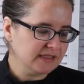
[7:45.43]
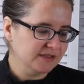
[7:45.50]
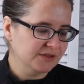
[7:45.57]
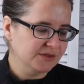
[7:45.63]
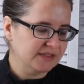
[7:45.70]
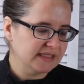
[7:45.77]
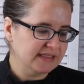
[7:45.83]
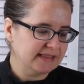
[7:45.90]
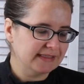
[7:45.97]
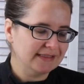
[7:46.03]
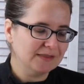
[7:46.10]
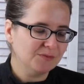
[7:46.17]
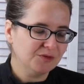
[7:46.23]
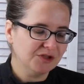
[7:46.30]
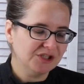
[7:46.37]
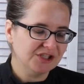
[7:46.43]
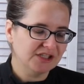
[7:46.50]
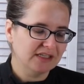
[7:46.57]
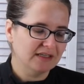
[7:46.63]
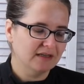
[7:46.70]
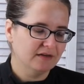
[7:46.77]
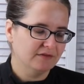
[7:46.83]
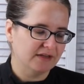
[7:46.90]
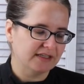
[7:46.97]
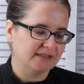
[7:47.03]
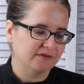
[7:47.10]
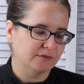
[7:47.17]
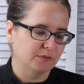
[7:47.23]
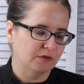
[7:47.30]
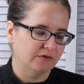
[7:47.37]
so it says Inspiration and
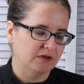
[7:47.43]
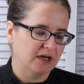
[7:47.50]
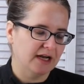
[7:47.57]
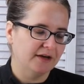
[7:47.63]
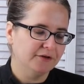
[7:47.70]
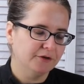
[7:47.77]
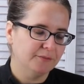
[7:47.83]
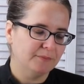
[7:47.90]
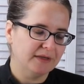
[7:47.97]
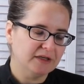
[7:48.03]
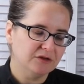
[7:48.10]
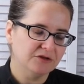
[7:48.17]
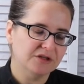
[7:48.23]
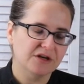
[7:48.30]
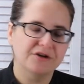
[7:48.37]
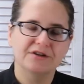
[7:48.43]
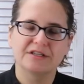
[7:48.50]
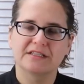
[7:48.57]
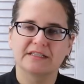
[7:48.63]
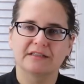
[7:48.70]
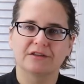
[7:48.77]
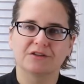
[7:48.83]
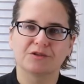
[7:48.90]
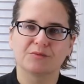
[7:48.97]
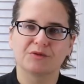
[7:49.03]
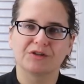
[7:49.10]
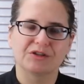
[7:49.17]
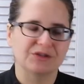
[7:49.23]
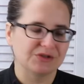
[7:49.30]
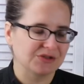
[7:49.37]
Advice from Over 100 Makers, Artists, and
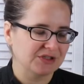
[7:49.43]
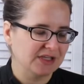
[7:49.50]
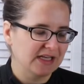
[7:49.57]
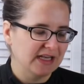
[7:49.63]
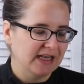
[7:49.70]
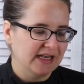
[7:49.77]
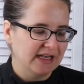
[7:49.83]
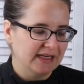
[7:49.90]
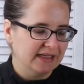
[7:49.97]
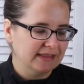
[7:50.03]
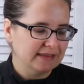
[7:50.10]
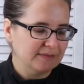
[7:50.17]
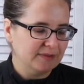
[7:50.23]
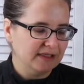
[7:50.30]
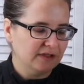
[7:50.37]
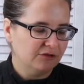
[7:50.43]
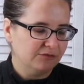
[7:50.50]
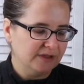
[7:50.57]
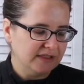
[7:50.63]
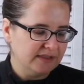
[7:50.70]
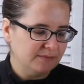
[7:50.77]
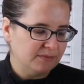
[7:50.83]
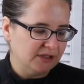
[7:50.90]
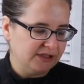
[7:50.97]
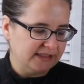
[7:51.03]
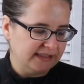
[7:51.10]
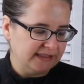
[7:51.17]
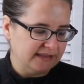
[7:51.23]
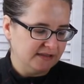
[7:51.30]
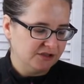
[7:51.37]
Entrepreneurs. It's by Grace
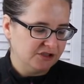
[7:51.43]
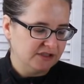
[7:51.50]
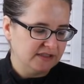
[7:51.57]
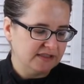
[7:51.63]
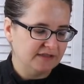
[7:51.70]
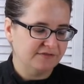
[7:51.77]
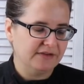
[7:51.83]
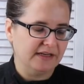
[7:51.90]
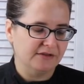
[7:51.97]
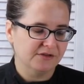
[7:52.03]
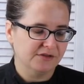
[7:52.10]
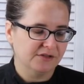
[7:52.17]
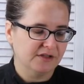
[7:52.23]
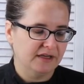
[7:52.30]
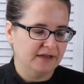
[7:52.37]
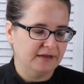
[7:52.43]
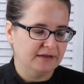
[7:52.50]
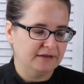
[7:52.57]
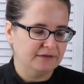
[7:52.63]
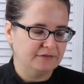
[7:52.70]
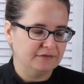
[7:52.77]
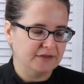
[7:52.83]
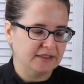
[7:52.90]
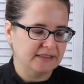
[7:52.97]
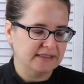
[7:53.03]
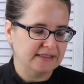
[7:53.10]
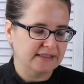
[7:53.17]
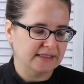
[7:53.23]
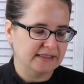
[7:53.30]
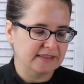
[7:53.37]
Bonney. She's the founder of
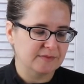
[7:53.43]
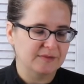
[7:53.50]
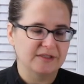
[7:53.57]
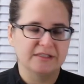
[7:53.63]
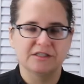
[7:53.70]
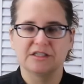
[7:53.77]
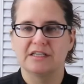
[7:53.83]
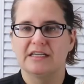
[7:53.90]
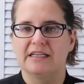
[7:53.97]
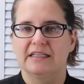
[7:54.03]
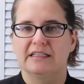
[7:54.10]
Design Sponge.